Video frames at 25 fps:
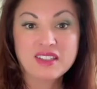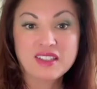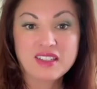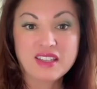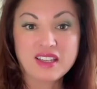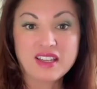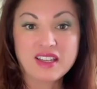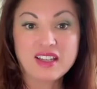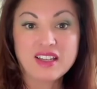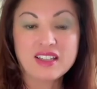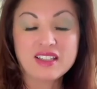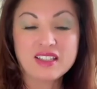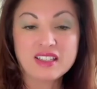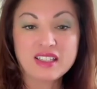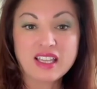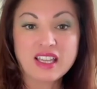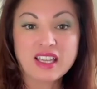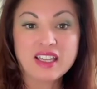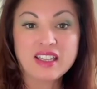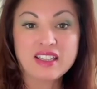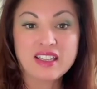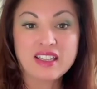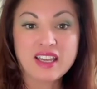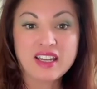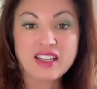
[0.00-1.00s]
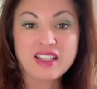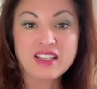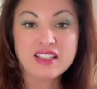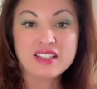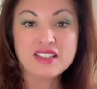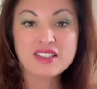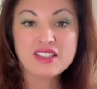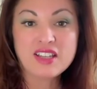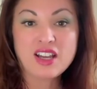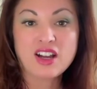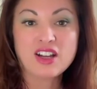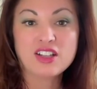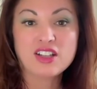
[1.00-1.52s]
Yeah, and getting in
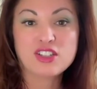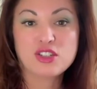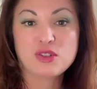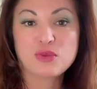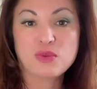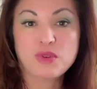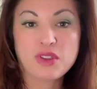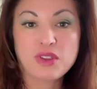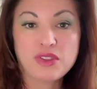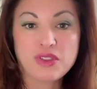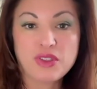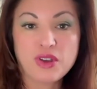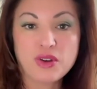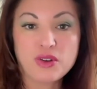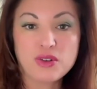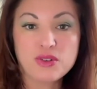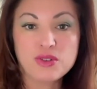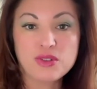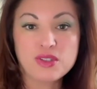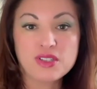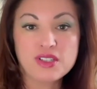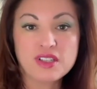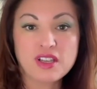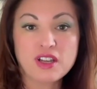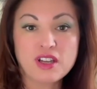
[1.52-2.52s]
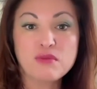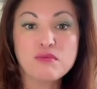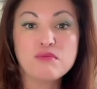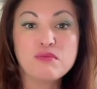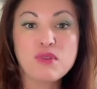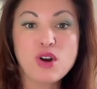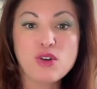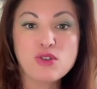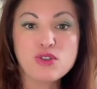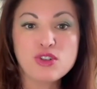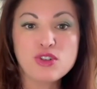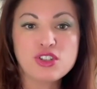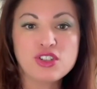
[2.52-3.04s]
touch with those
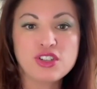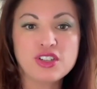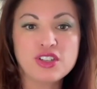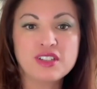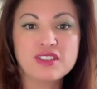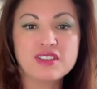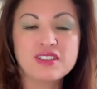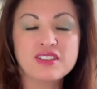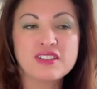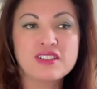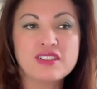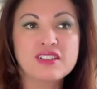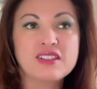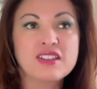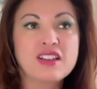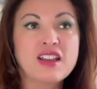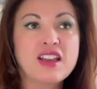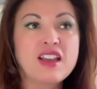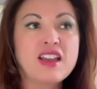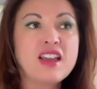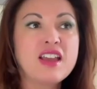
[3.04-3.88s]
emotions,